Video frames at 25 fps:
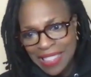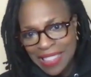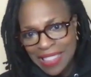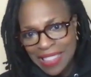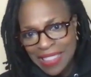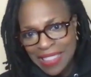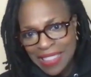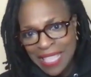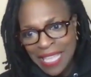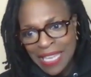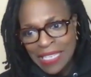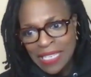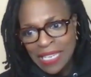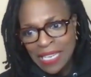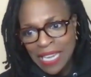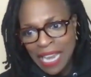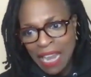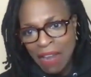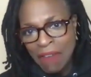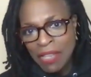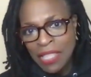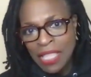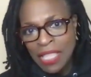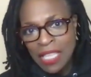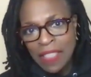they did
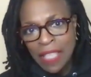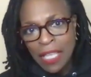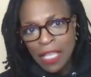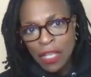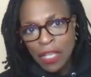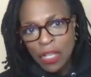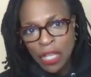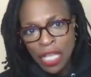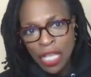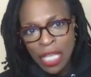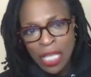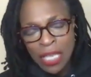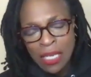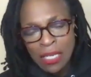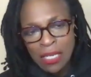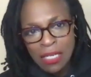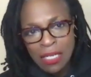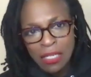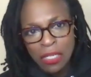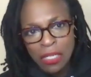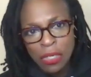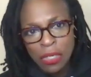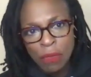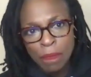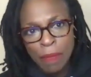everything they could
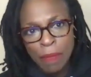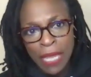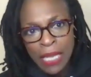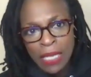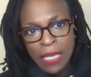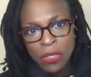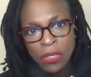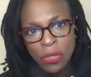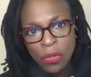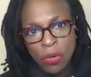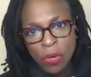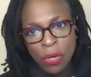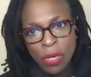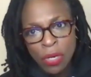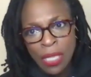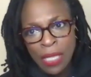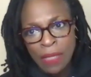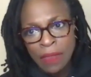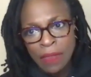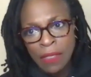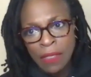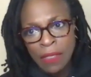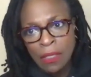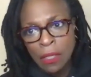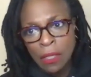to make sure that
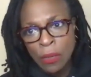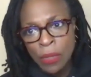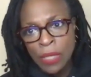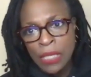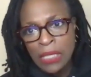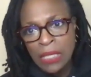the Lewis